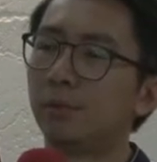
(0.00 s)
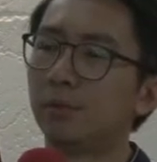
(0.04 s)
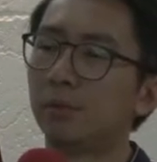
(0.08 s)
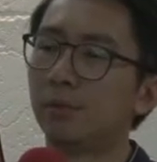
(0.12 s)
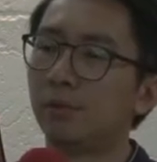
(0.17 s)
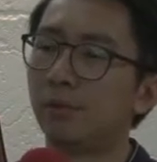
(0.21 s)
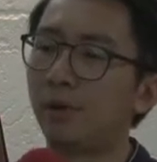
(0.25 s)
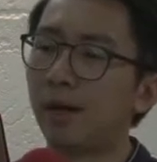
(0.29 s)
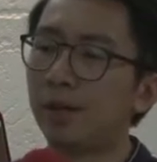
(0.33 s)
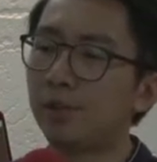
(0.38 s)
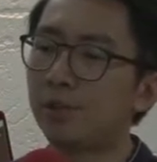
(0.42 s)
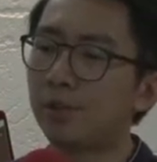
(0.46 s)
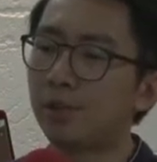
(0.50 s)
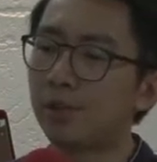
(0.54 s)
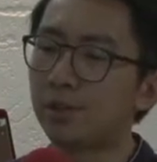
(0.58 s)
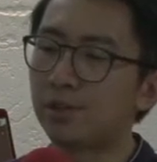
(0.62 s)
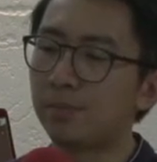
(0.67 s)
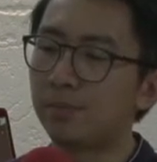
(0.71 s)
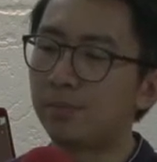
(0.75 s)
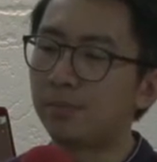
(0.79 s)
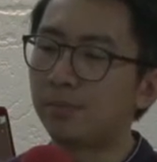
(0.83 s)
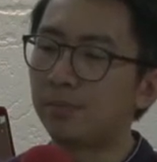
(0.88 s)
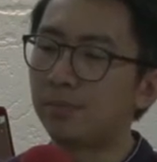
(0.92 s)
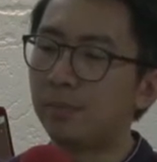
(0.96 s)
righteous
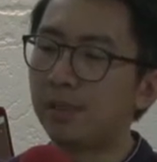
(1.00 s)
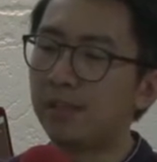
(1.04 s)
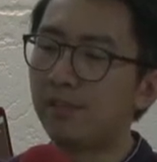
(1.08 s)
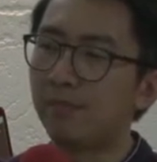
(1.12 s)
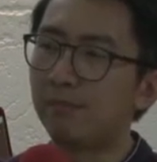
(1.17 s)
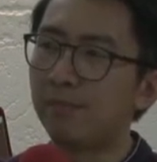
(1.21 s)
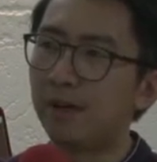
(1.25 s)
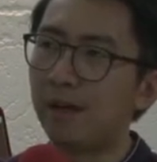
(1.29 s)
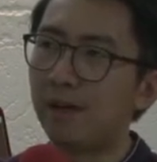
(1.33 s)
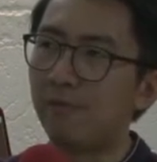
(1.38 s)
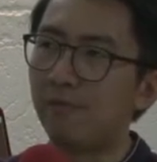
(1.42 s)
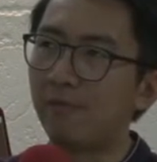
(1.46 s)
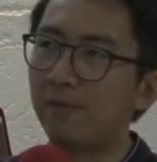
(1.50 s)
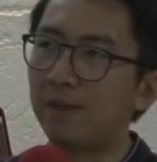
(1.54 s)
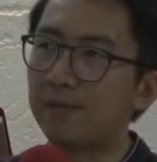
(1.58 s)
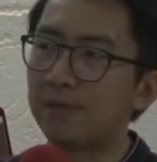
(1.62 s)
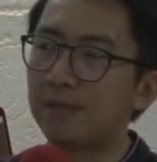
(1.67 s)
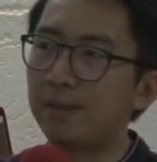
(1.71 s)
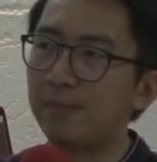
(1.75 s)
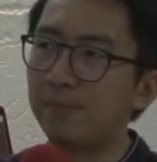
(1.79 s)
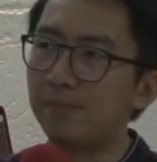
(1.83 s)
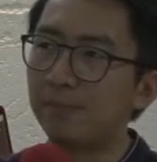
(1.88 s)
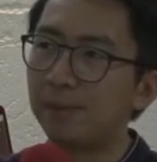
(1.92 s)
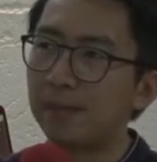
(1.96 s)
live by faith
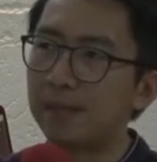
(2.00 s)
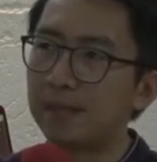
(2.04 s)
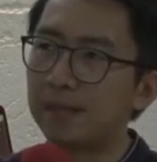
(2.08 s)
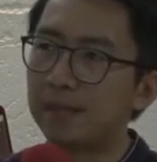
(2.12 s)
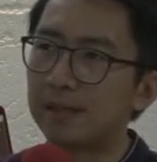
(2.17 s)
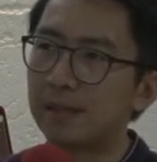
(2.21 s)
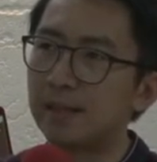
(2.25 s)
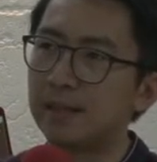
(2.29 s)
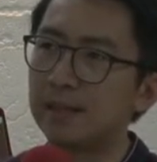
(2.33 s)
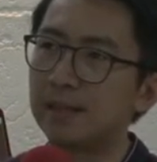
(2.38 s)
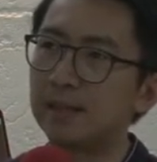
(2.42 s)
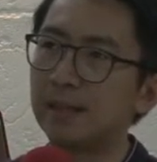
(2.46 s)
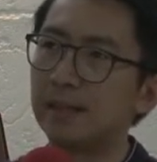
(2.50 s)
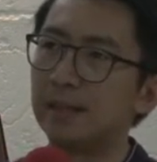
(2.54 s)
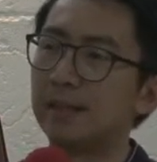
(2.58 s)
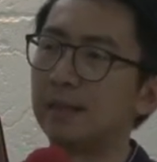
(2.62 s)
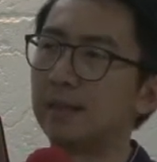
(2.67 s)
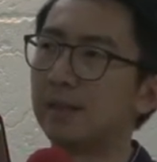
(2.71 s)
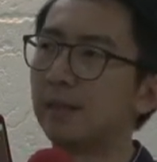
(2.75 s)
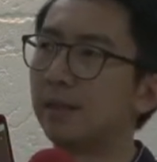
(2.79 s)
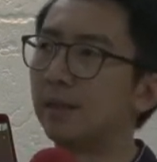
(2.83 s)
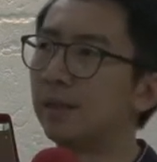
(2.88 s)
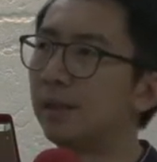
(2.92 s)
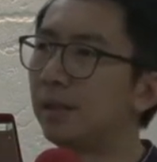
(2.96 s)
simply says
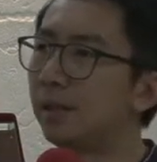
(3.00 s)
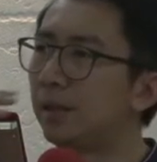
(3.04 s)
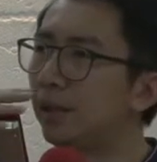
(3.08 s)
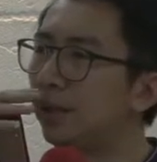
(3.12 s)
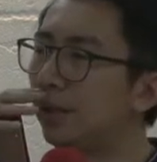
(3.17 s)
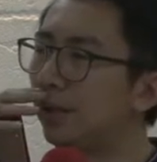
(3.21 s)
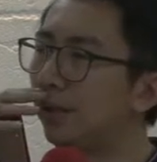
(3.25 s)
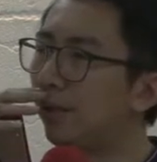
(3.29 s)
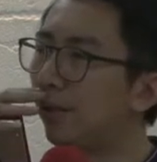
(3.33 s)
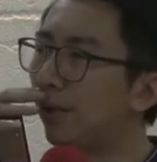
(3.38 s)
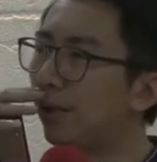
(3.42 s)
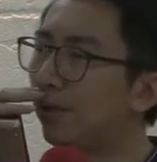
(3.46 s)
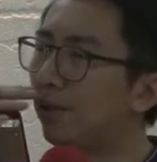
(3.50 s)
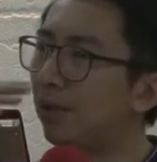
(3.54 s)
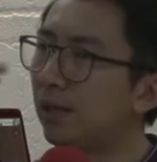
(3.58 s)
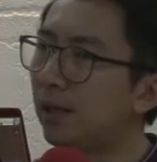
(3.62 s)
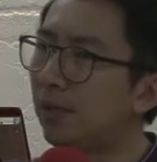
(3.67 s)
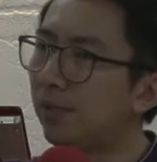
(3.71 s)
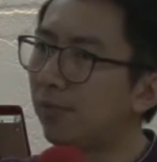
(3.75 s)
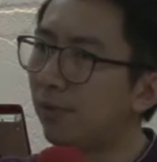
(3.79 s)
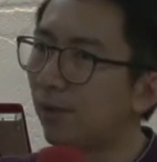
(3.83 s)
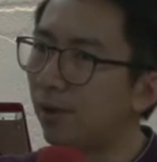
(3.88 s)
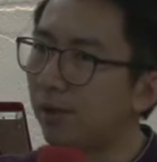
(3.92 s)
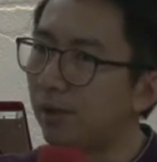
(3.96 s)
this: when you
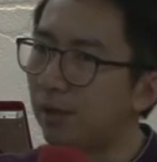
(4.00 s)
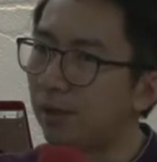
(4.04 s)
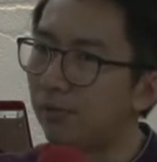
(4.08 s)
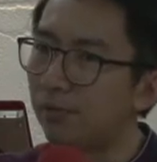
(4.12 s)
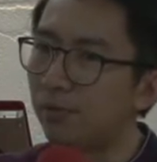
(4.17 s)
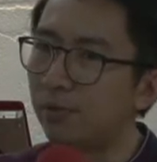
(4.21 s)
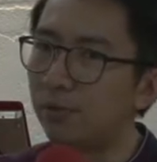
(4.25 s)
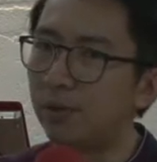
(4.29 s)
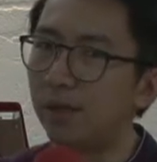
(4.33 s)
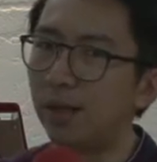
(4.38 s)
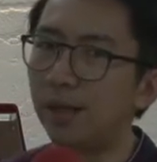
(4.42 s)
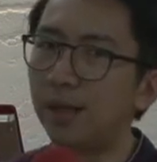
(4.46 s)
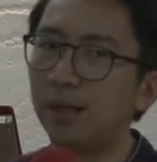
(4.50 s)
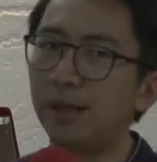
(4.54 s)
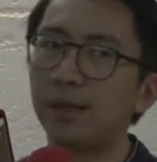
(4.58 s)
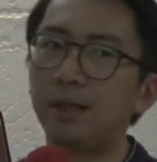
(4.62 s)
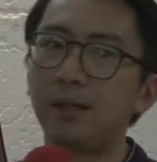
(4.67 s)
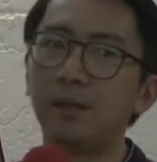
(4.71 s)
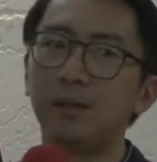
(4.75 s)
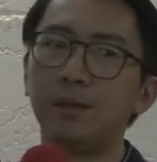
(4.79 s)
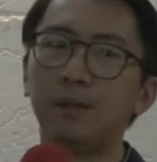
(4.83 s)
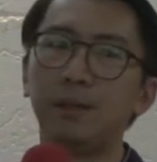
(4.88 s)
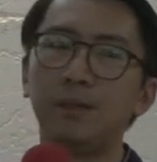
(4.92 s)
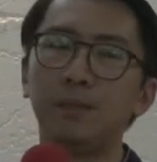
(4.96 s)
live on earth
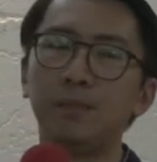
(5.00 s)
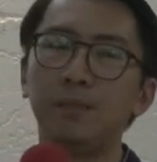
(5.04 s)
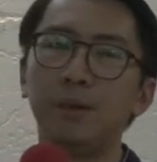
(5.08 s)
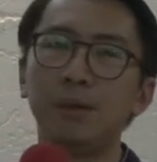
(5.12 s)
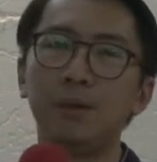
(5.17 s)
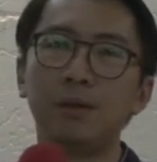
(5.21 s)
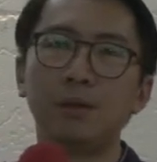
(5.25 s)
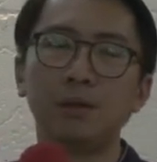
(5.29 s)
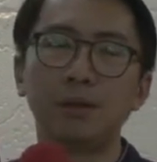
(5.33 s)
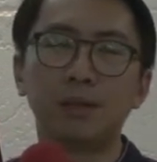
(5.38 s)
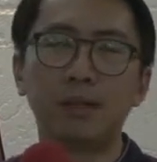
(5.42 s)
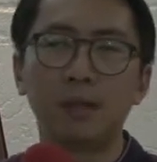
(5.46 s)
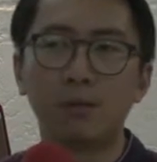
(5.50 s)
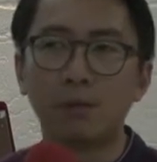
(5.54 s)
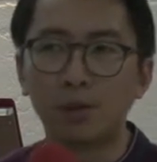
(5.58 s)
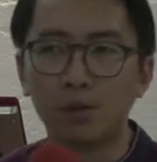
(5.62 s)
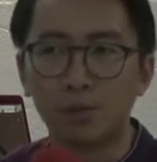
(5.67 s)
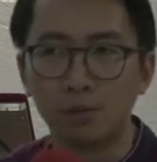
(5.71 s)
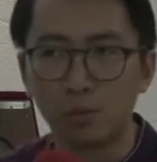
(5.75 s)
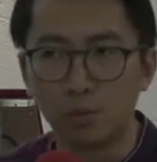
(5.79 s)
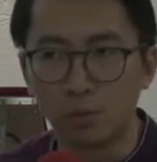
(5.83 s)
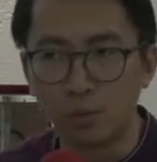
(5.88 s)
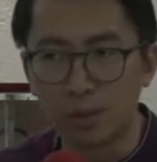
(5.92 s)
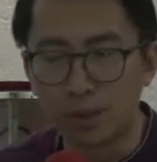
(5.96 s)
today, you may not get what
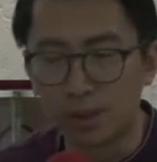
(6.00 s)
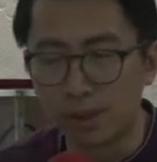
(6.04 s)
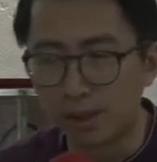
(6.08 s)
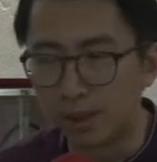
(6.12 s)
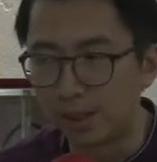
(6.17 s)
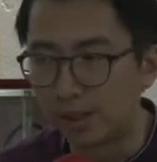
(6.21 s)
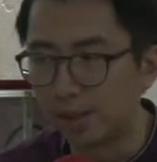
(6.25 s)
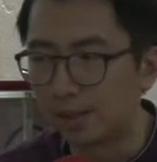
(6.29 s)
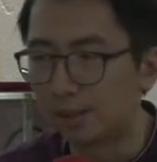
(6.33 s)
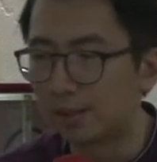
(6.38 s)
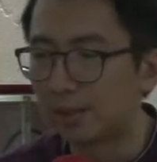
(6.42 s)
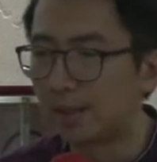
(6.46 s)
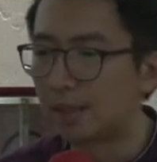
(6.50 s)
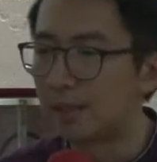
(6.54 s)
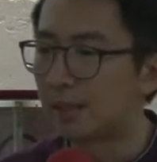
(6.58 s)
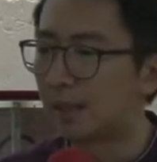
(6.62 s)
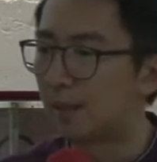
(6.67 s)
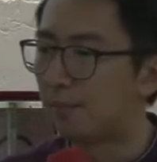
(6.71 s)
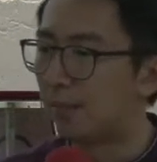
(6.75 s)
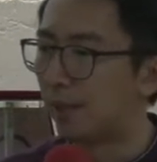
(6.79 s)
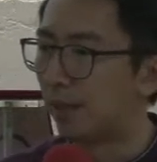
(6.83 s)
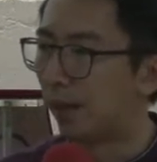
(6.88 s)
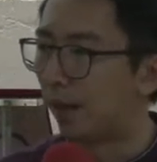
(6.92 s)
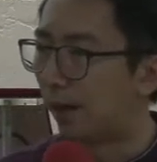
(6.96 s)
you want, things
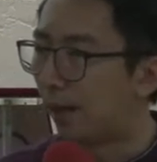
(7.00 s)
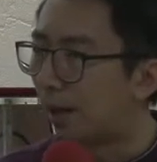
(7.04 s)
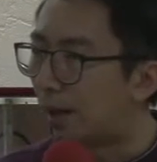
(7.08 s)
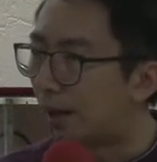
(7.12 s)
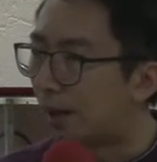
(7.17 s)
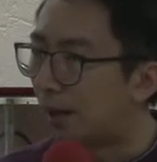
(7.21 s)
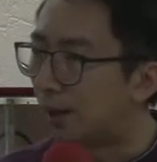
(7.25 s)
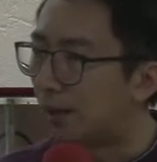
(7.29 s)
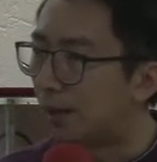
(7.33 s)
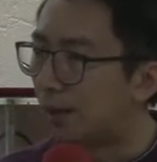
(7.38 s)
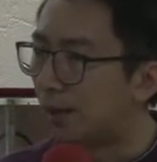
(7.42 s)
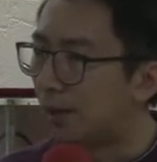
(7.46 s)
can be hard,